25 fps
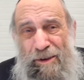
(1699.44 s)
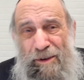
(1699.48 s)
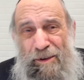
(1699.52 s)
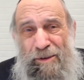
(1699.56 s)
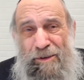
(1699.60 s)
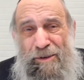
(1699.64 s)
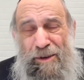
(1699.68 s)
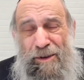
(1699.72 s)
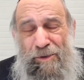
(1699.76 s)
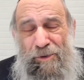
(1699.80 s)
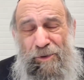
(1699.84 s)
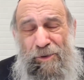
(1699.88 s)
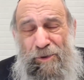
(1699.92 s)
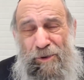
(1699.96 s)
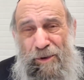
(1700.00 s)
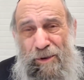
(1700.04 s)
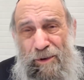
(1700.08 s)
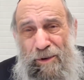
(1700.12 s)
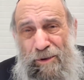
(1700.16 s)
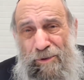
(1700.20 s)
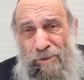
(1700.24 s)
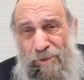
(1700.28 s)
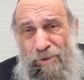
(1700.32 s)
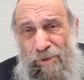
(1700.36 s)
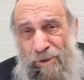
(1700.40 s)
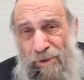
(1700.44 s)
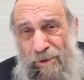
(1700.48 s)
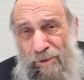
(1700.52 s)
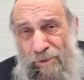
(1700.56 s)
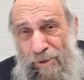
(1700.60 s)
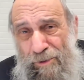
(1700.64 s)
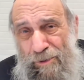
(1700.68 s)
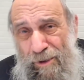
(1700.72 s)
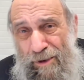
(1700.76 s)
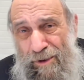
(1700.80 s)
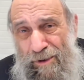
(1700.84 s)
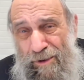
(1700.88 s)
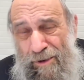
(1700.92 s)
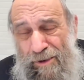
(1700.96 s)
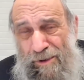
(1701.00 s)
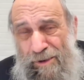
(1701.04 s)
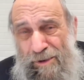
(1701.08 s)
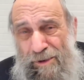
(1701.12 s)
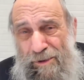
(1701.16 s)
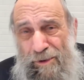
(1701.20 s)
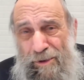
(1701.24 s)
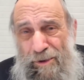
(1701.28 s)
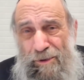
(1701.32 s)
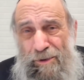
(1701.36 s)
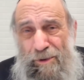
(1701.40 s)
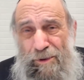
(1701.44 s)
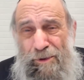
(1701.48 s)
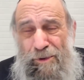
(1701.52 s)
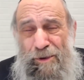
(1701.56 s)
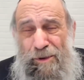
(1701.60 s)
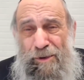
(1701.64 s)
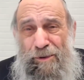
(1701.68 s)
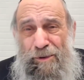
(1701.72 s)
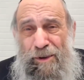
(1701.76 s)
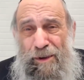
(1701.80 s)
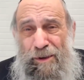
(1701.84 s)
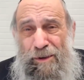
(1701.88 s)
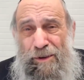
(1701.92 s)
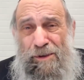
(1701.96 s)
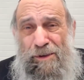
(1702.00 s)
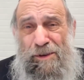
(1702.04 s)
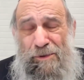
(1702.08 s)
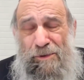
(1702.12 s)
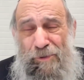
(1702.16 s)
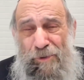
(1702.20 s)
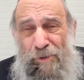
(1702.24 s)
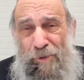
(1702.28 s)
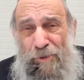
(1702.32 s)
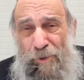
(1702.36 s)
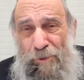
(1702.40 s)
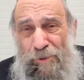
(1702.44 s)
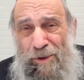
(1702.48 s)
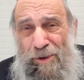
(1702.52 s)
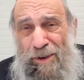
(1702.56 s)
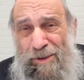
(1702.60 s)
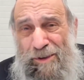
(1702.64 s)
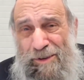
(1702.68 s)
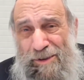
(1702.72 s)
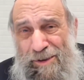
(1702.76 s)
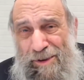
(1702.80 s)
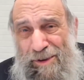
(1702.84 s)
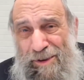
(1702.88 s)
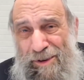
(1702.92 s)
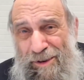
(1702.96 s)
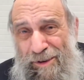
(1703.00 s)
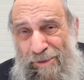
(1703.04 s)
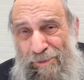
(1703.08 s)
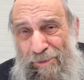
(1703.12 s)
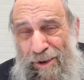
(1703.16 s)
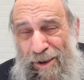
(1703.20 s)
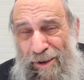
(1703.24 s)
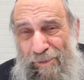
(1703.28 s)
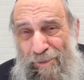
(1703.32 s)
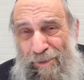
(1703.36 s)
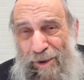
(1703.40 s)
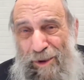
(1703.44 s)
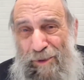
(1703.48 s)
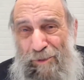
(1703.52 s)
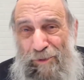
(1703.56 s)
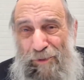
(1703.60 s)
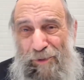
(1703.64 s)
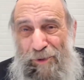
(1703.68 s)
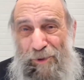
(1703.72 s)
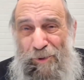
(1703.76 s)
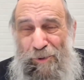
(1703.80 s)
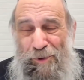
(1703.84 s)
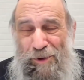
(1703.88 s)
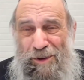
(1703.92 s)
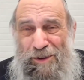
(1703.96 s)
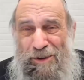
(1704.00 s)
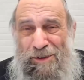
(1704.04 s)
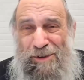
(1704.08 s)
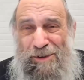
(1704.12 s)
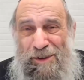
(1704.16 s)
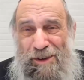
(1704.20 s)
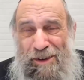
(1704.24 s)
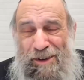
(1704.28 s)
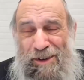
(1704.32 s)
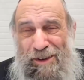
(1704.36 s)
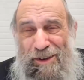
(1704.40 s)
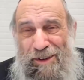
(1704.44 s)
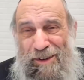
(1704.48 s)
level of greatness, at least a few days, maybe a few weeks.